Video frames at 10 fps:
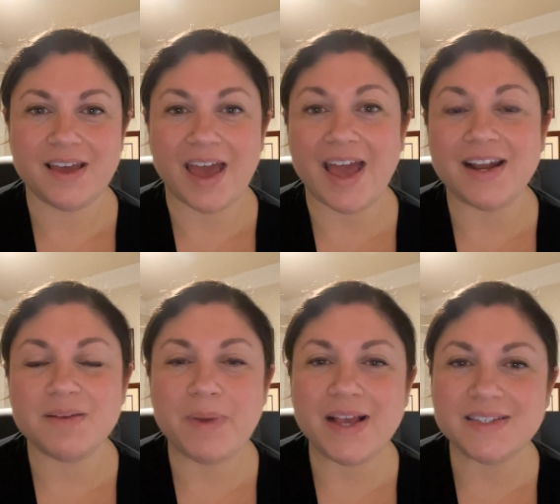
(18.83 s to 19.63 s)
And
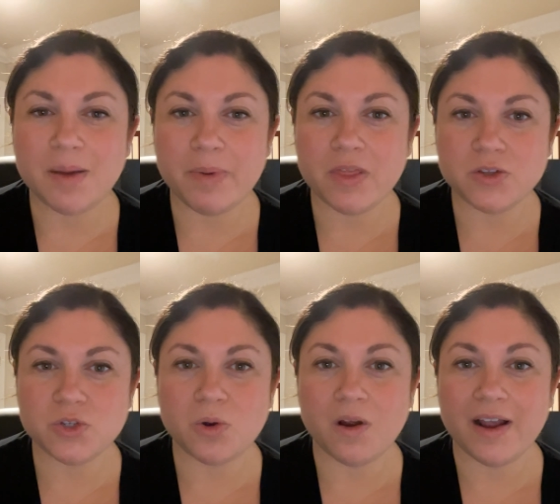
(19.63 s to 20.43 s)
it picks up on the
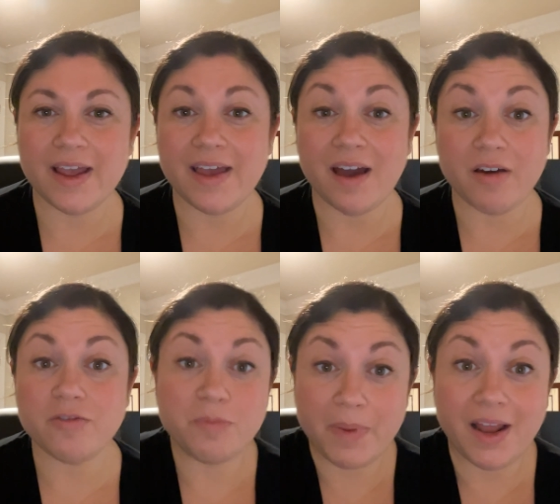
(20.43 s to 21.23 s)
story
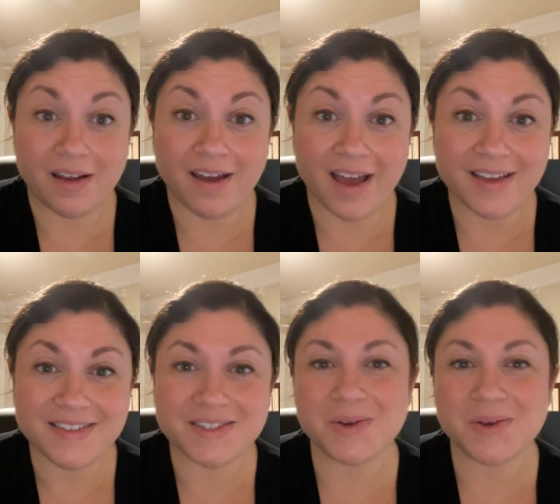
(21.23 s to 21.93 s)
of Pinchas,